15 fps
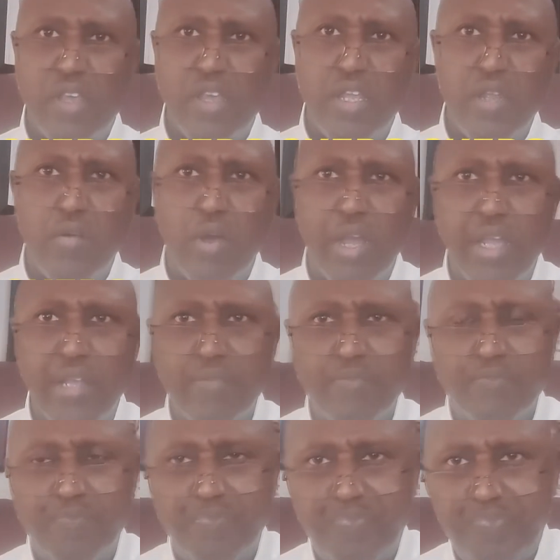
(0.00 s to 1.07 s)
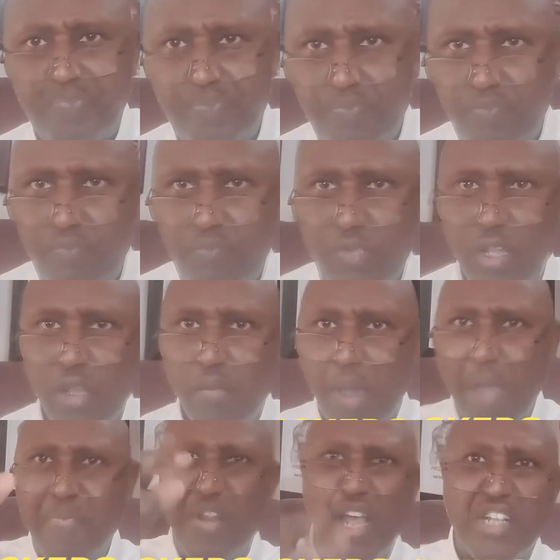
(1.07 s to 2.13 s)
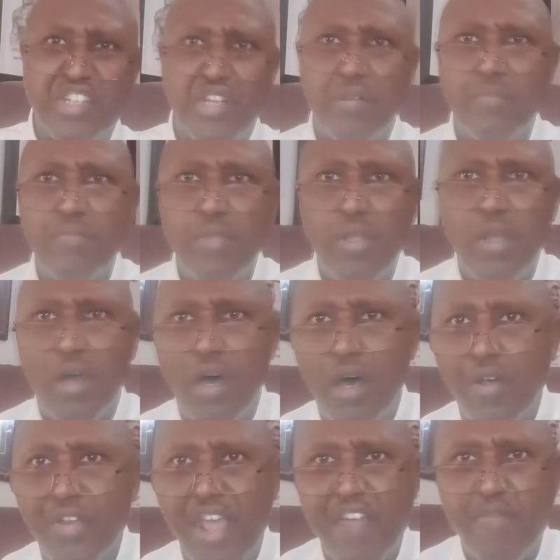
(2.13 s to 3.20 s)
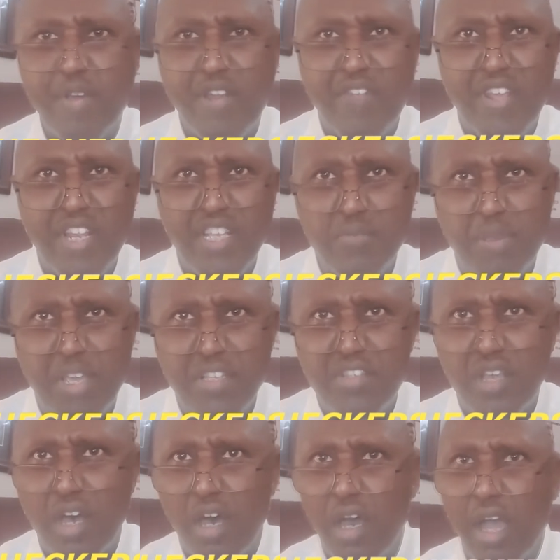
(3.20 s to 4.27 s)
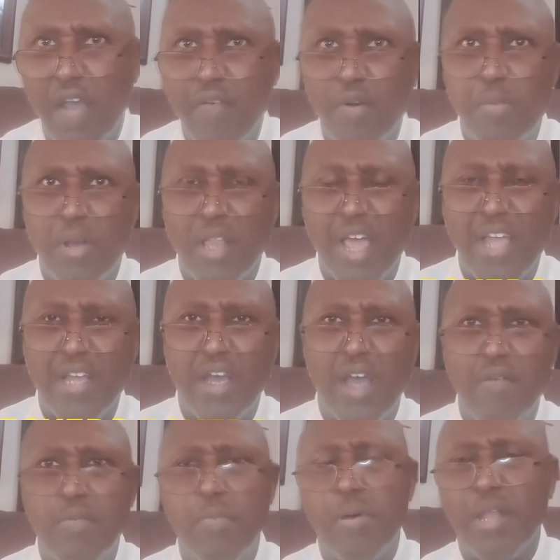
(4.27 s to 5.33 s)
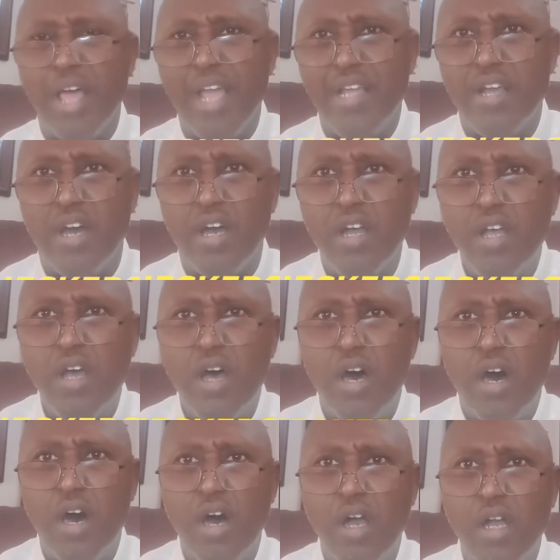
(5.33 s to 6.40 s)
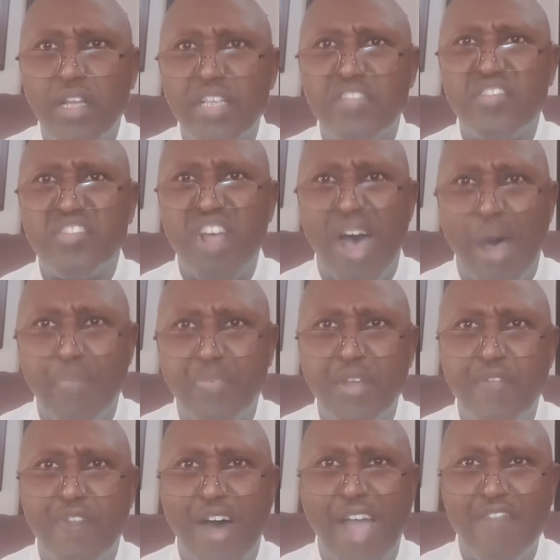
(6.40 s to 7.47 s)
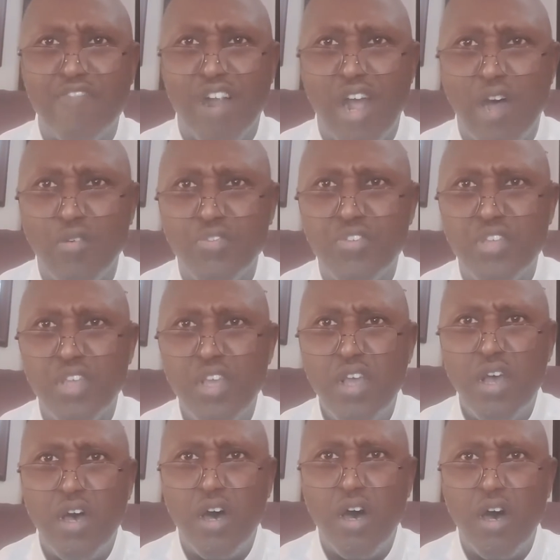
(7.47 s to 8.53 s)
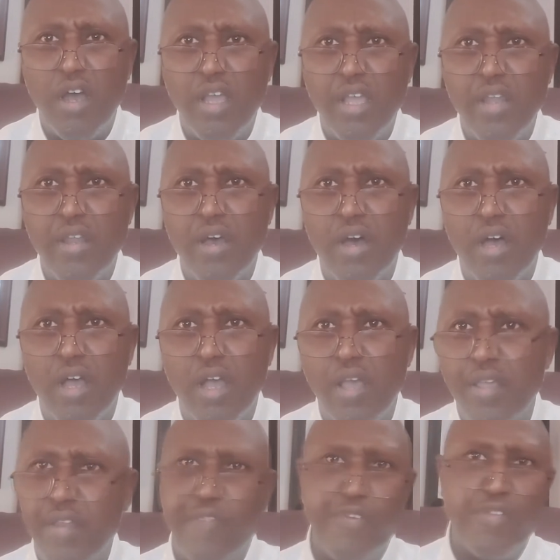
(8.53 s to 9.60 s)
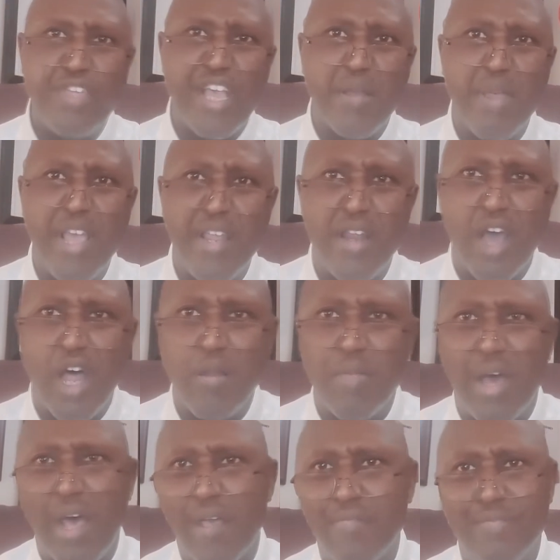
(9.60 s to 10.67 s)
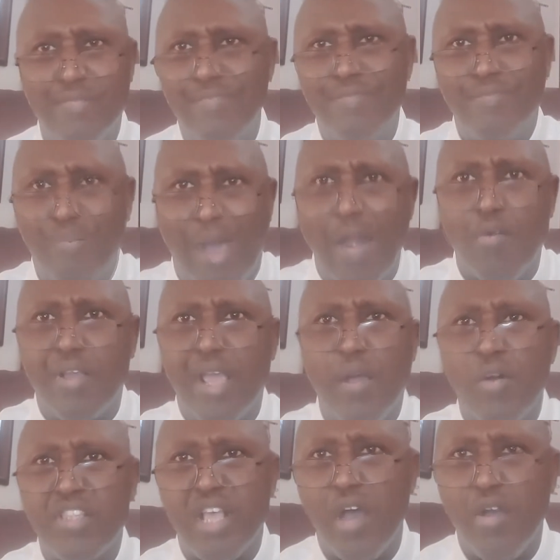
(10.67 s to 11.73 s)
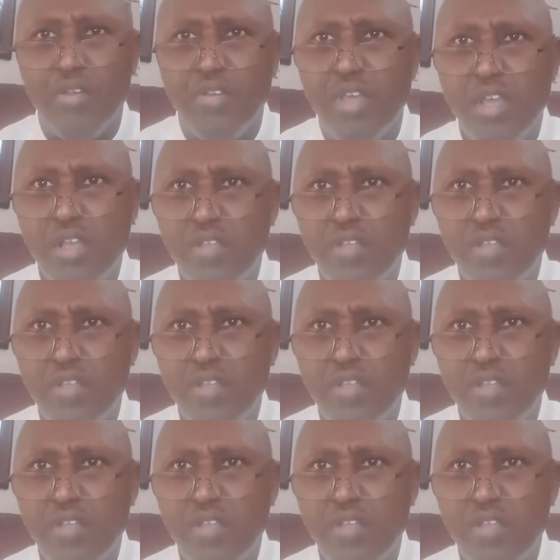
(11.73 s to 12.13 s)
anyway, my prediction. Uh, Dave Benavidez beats uh, Errol Berlanga. Errol Berlanga uh, gets stopped in five rounds. Uh, and, uh, and if you think I'm hating on him, I, I don't care what the hell you